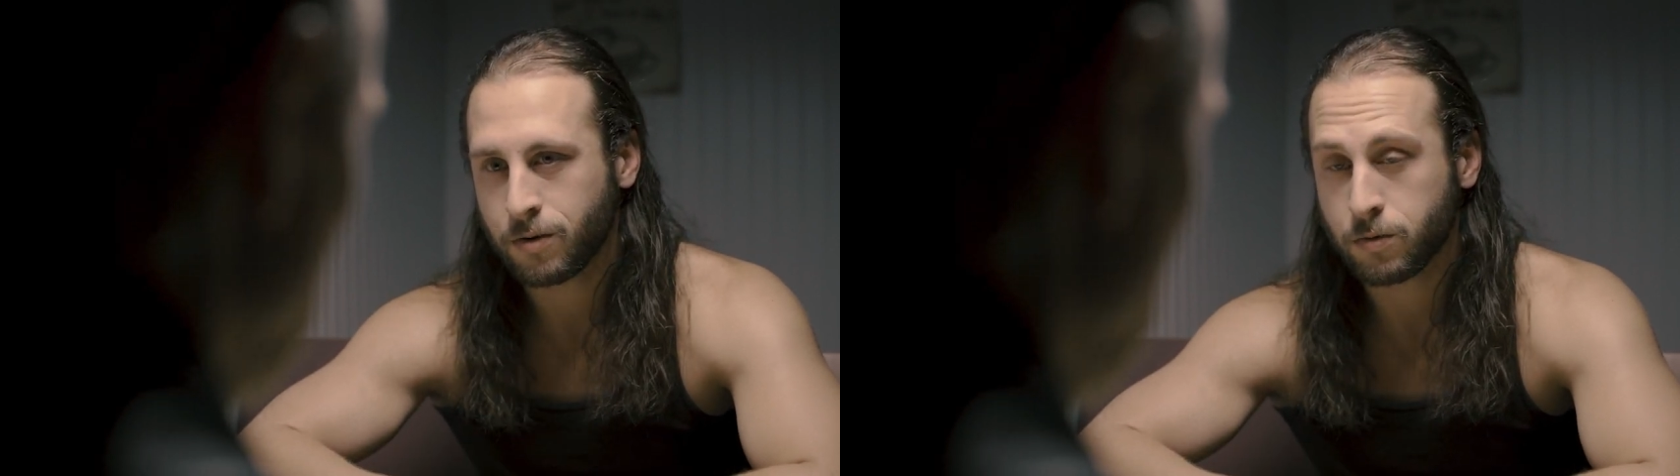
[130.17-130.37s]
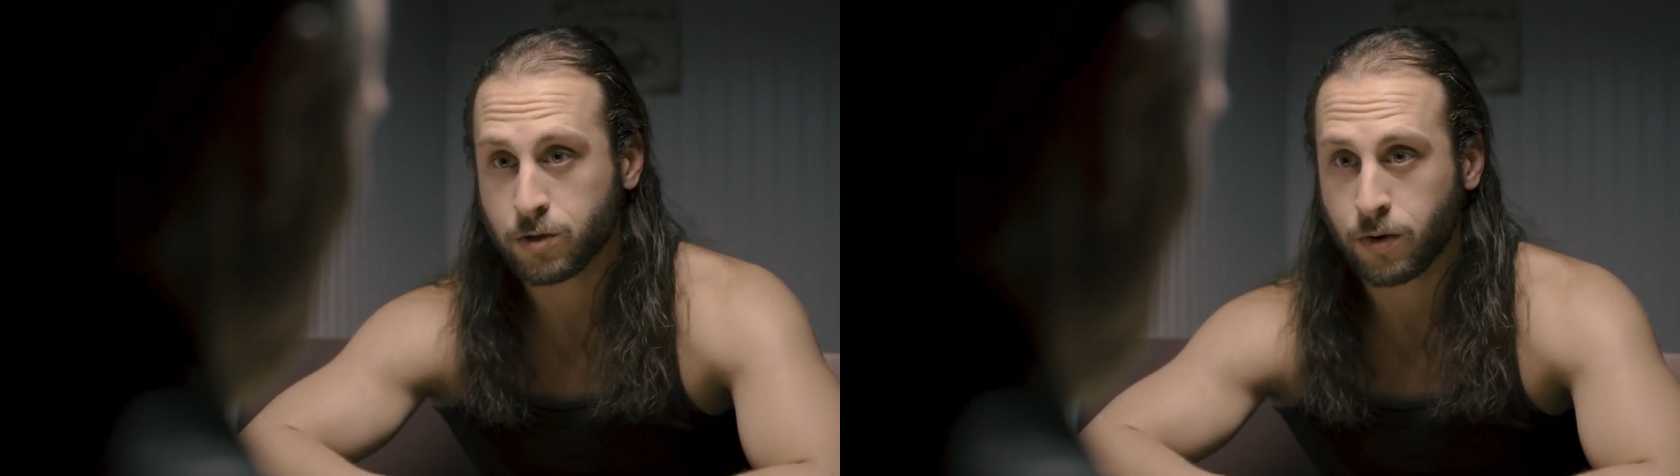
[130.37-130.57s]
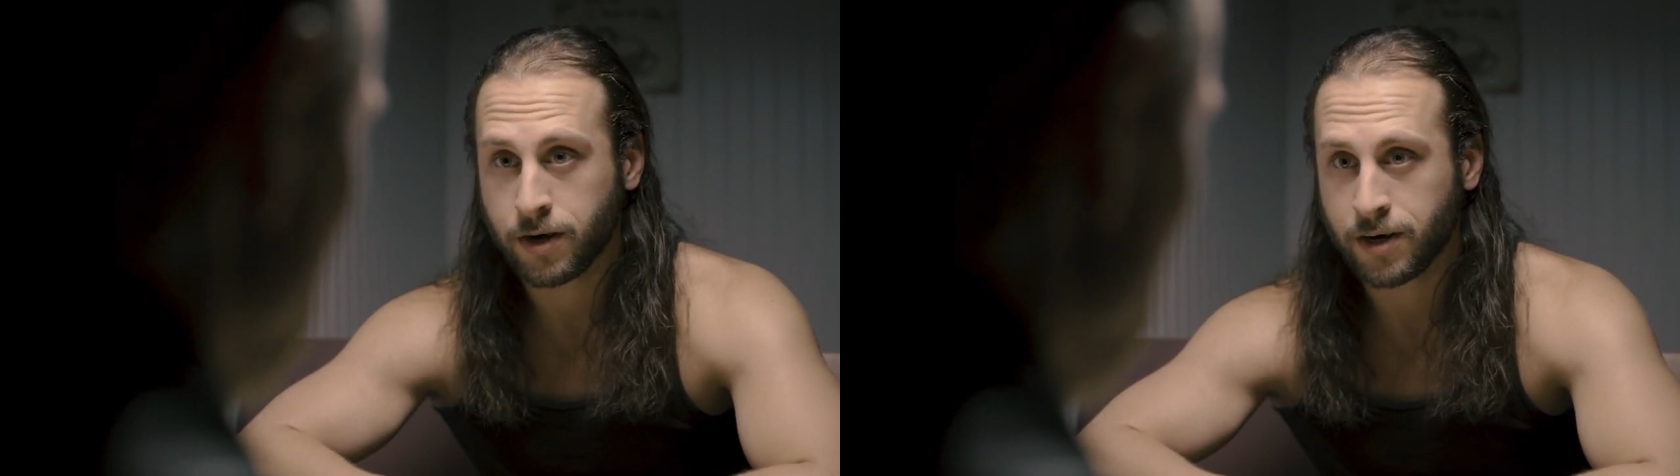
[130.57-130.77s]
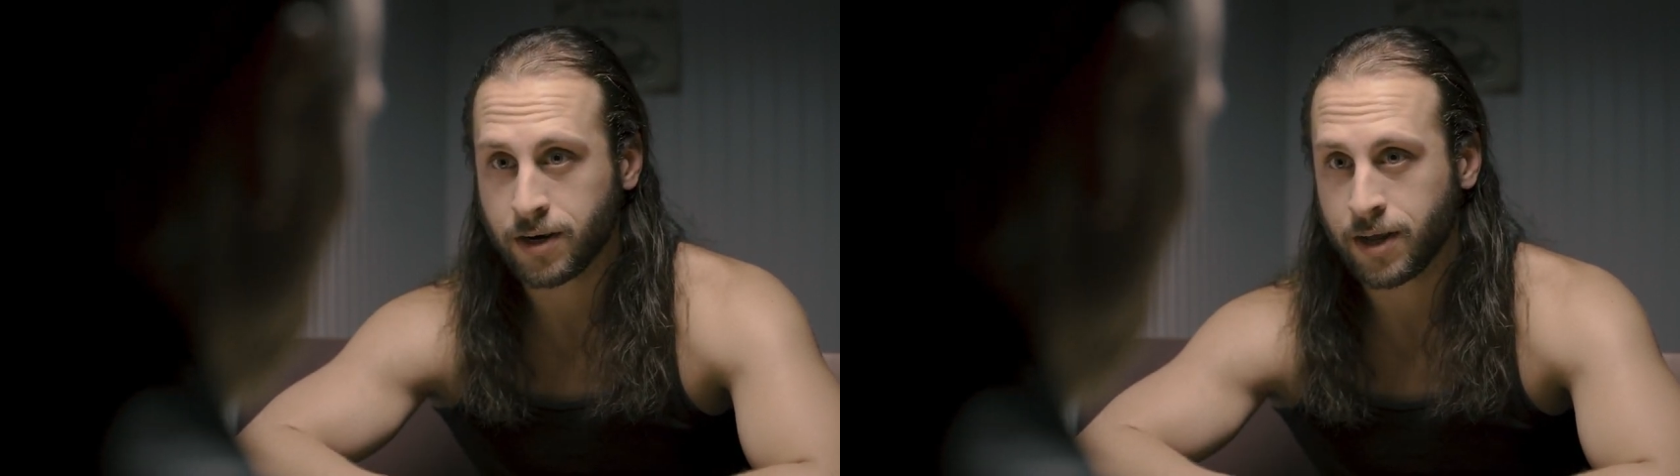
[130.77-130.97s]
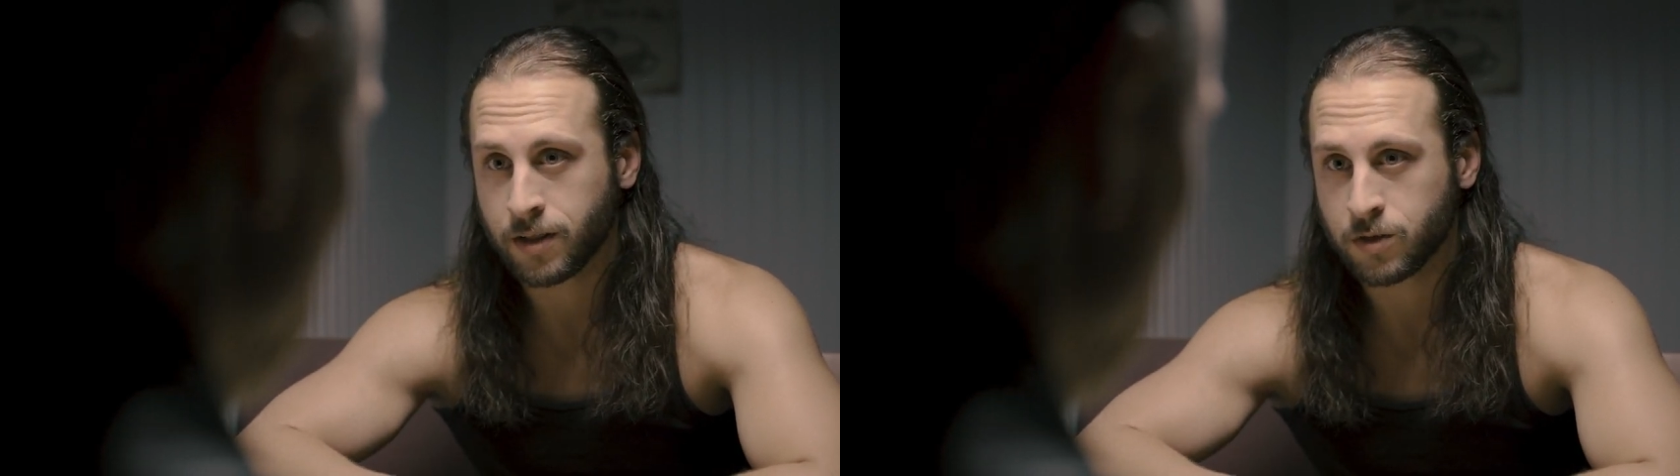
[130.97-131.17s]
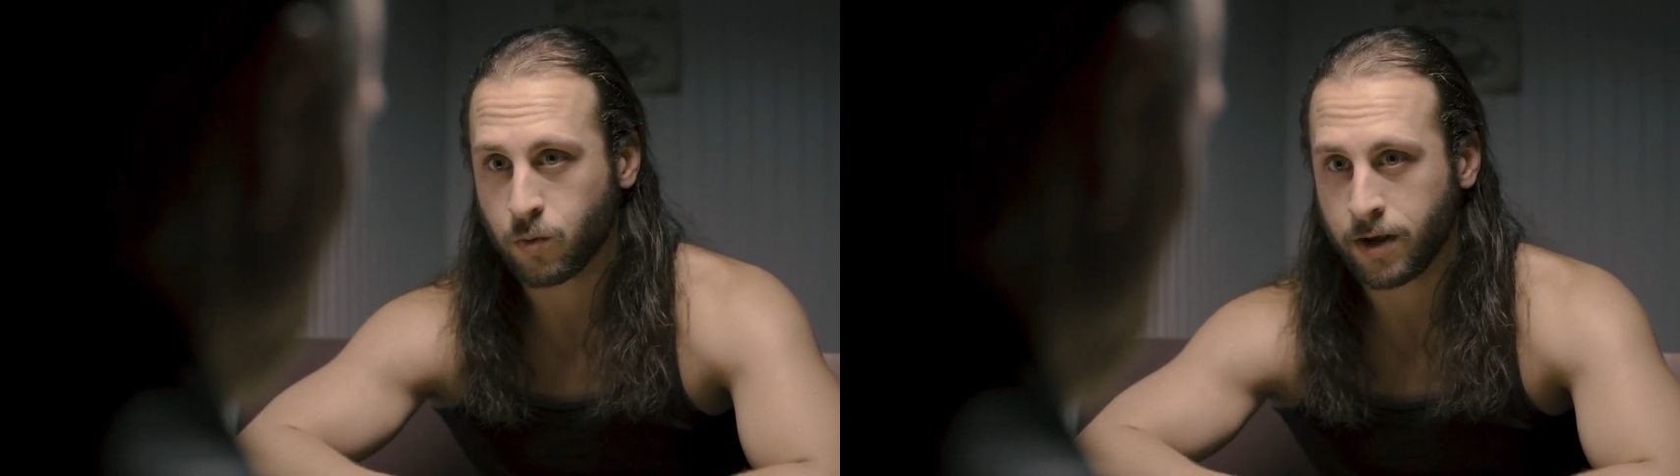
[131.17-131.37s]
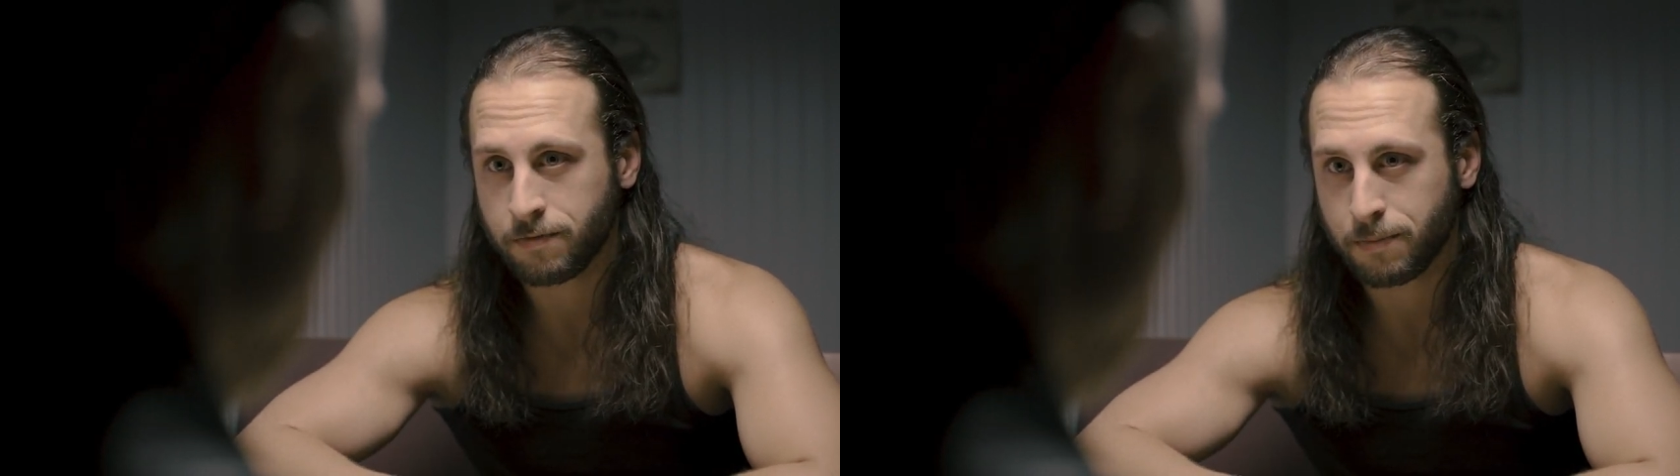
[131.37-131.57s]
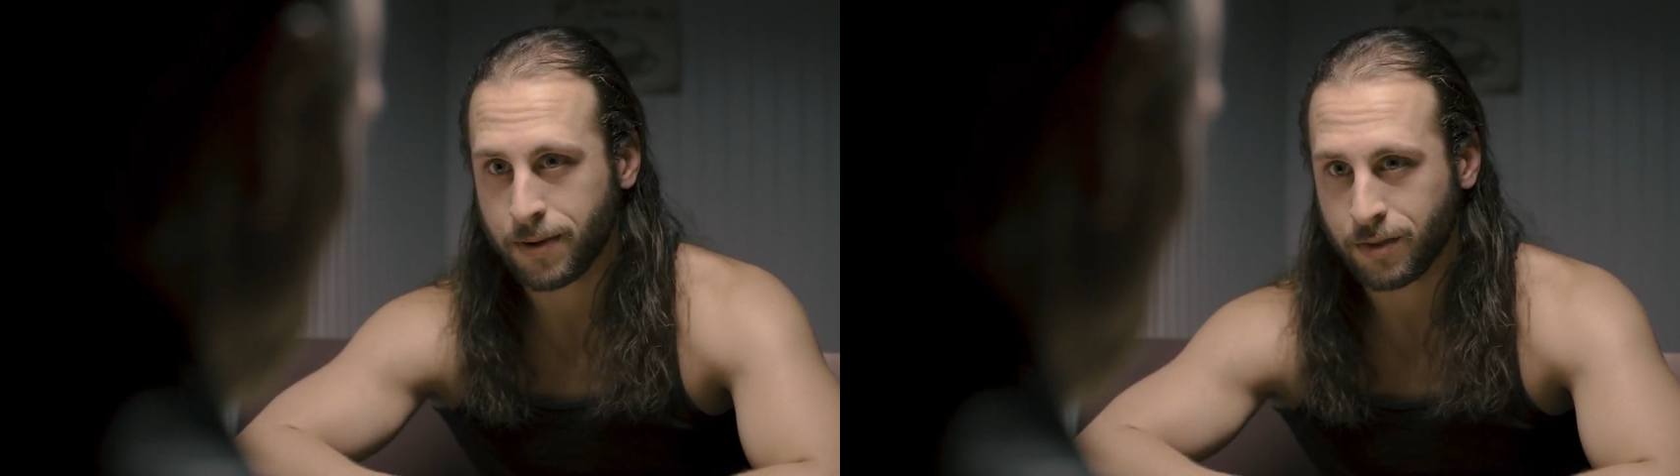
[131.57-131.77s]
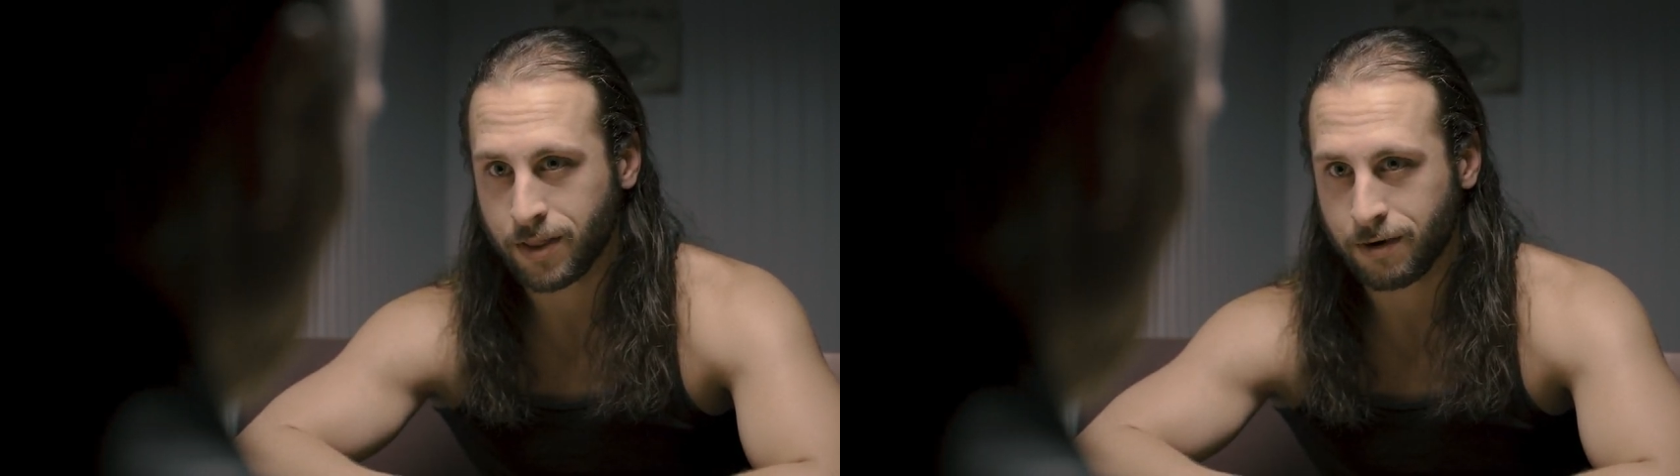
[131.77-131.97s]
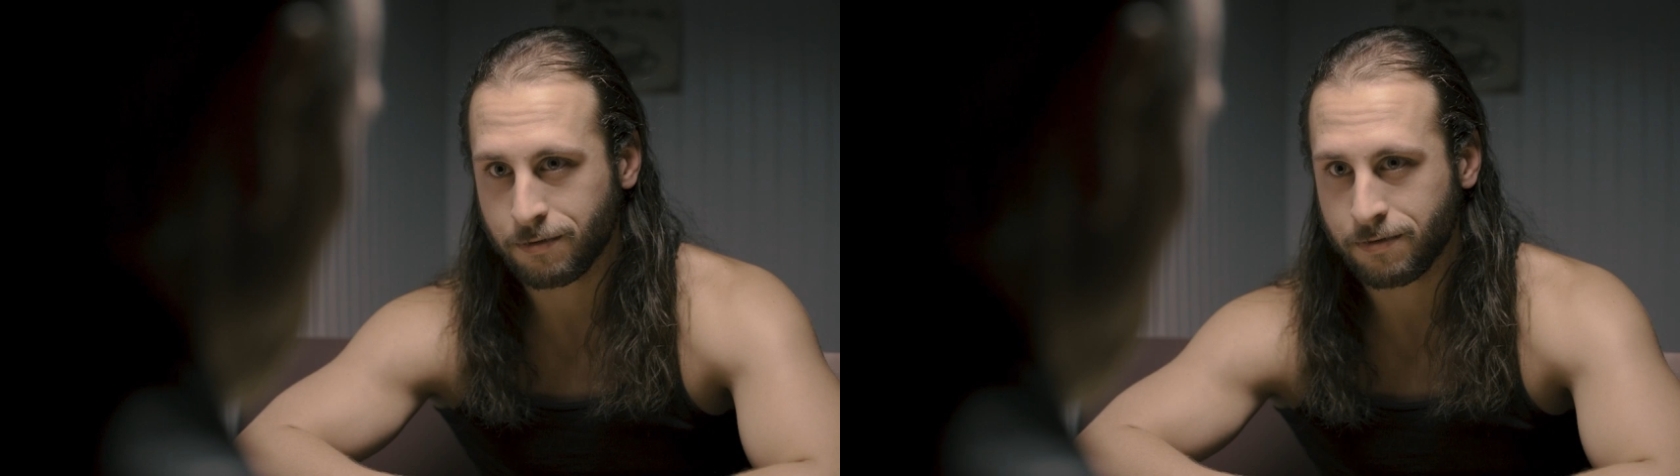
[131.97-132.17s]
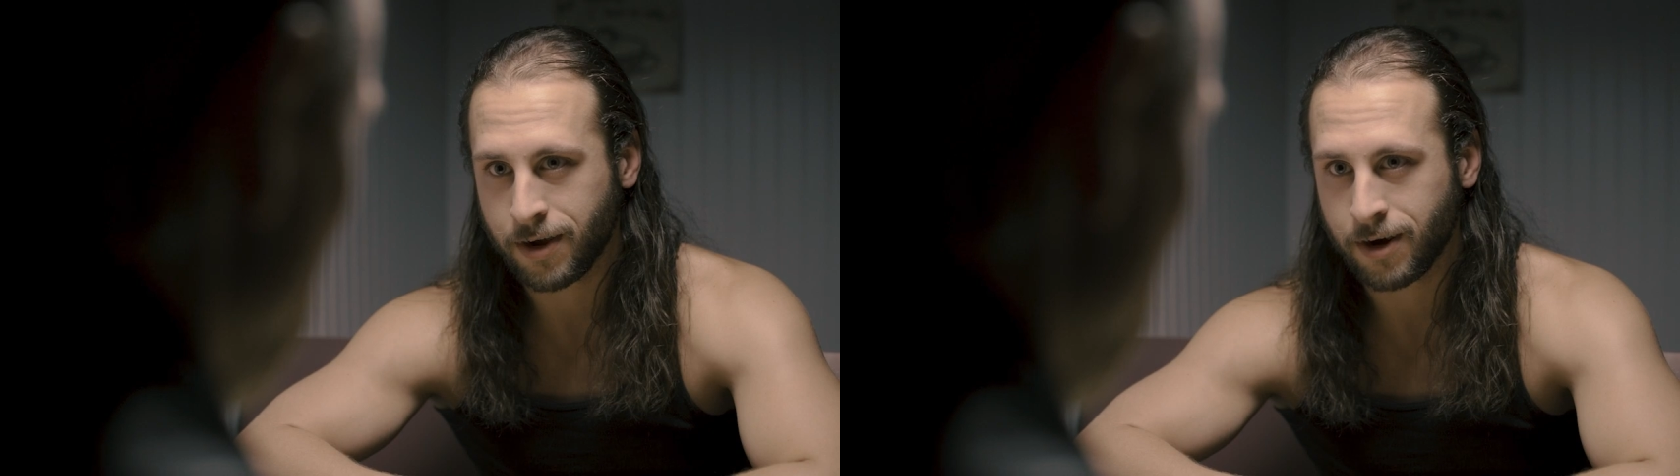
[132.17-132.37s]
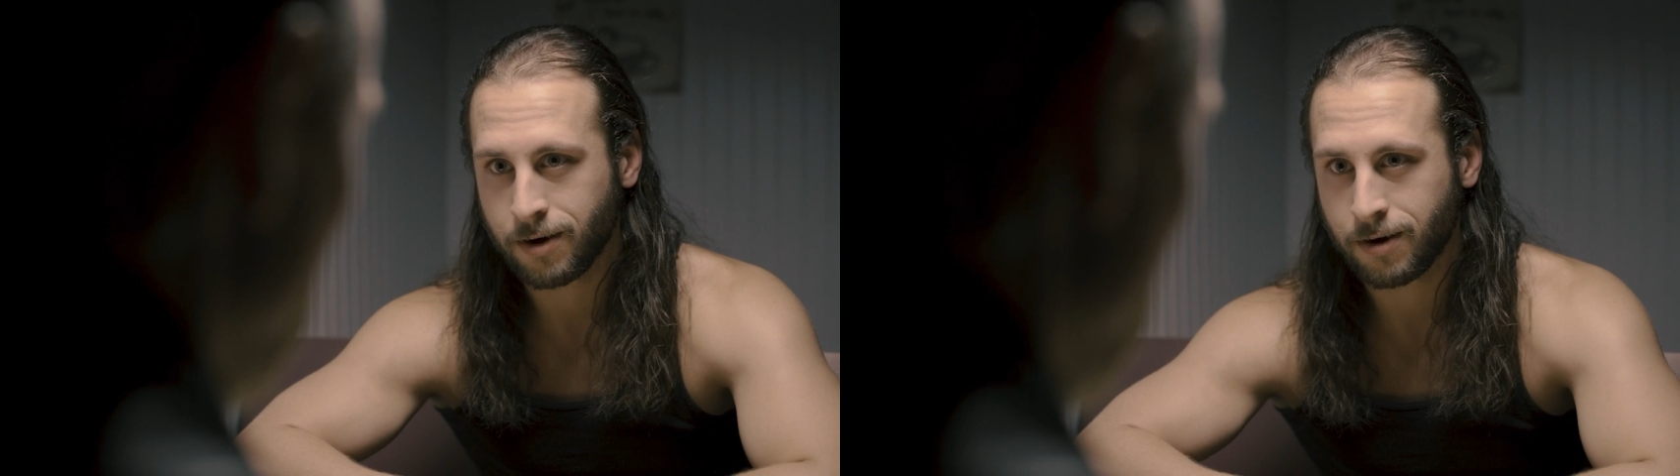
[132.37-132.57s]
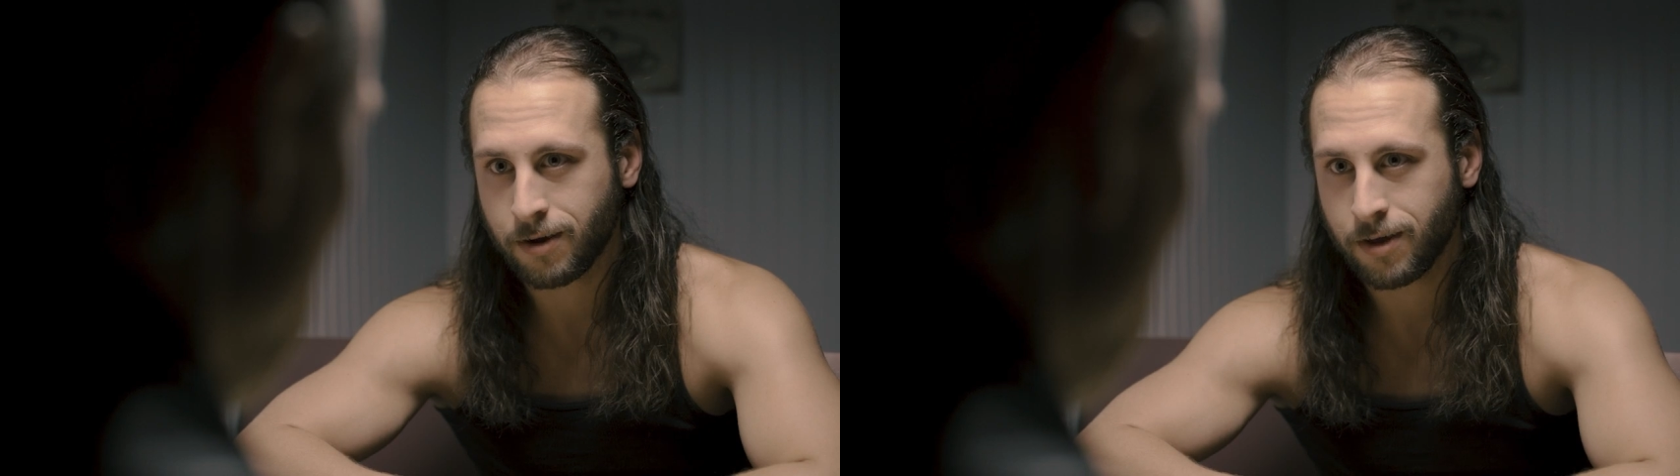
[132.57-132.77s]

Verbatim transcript: was threatening to tell his wife about their affair.